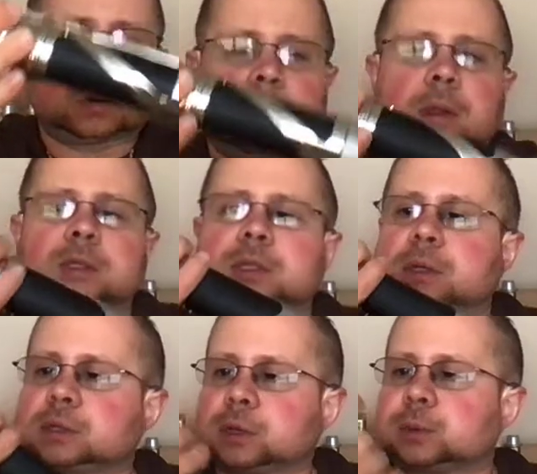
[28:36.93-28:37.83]
Oh, let's
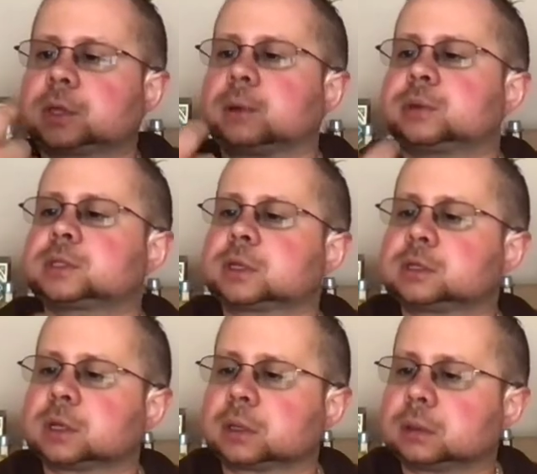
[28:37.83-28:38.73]
see what that one says
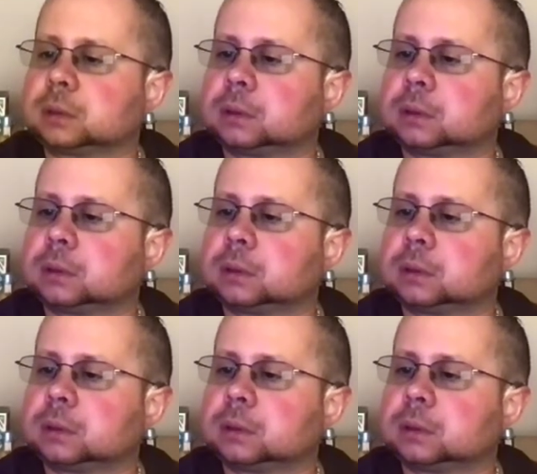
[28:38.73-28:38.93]
like.